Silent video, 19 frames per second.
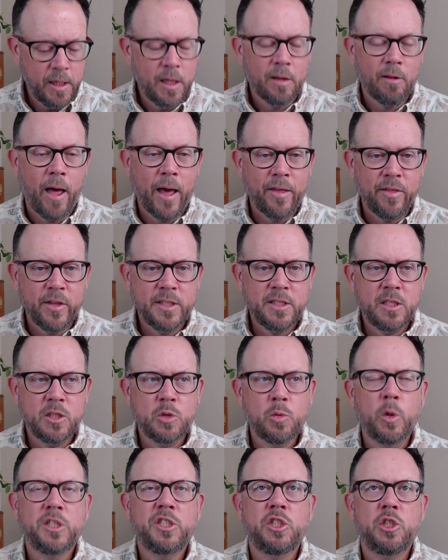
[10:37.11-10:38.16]
Like this is
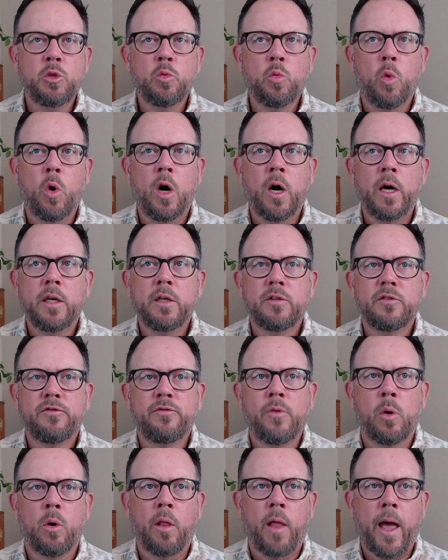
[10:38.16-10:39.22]
what you want
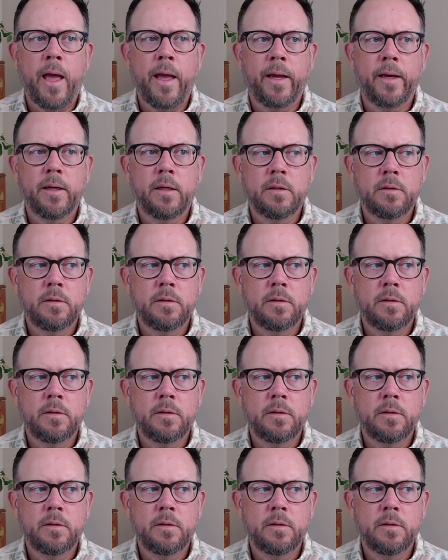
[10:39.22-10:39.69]
for like